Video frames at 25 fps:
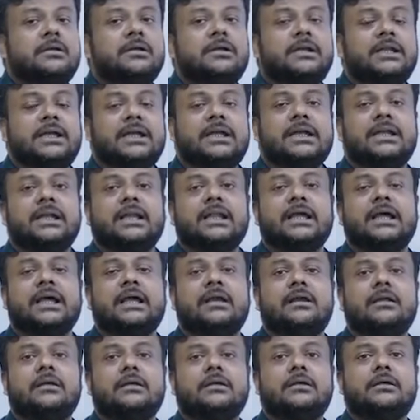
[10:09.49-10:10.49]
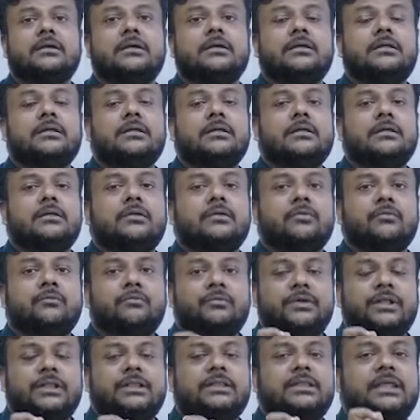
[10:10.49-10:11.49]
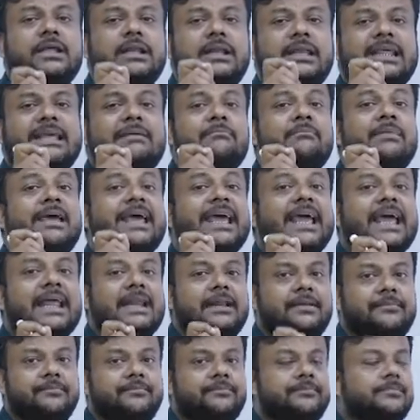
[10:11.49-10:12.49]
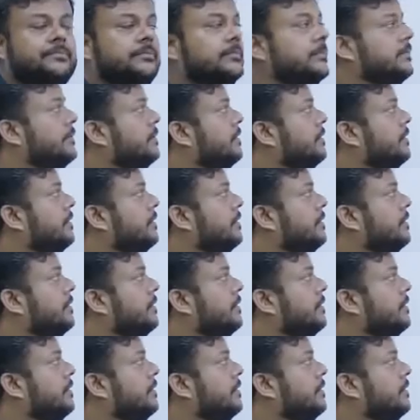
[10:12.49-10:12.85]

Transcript: declared with the name n.